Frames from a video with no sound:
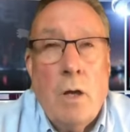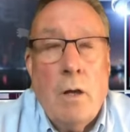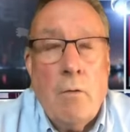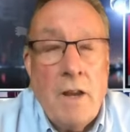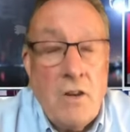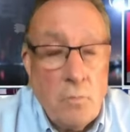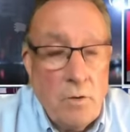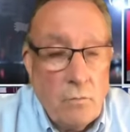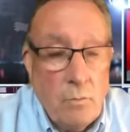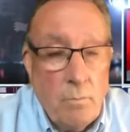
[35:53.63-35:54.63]

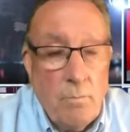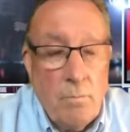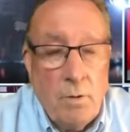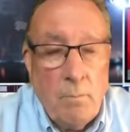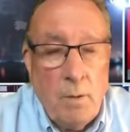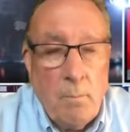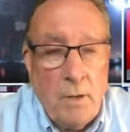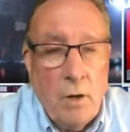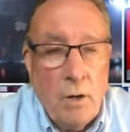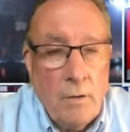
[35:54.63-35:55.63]
arrangements would be
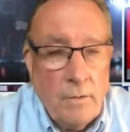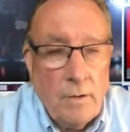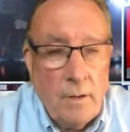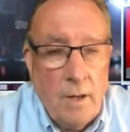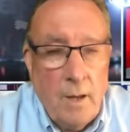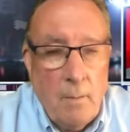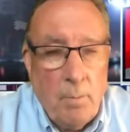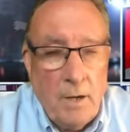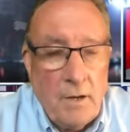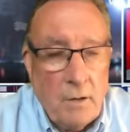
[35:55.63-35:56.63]
beyond
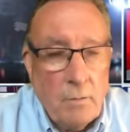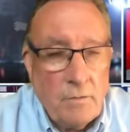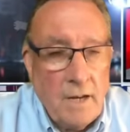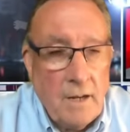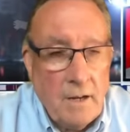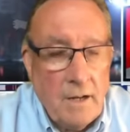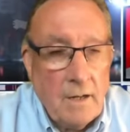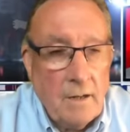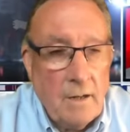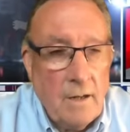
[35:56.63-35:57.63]
political
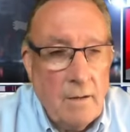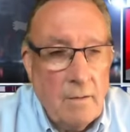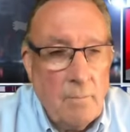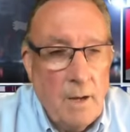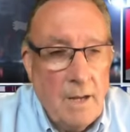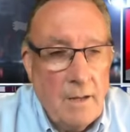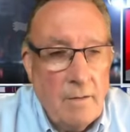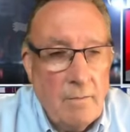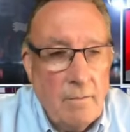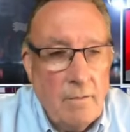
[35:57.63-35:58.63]
tinkering
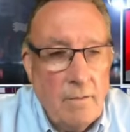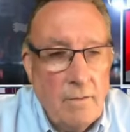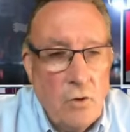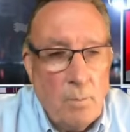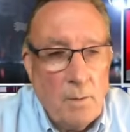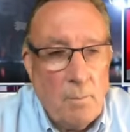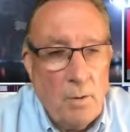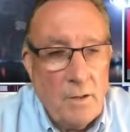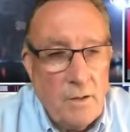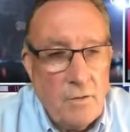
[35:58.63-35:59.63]
by jobbing
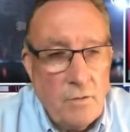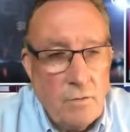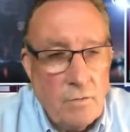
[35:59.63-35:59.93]
politicians.